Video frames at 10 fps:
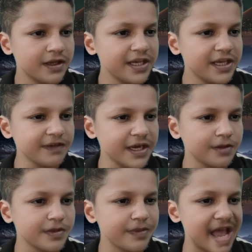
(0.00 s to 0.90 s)
given
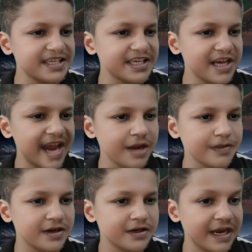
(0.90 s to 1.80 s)
him a magic
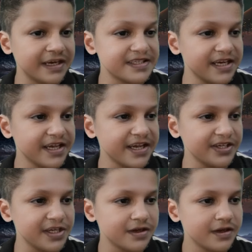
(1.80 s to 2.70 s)
hammer, and still
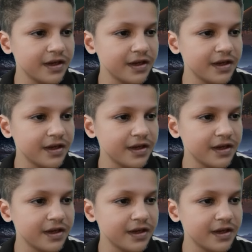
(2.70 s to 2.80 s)
created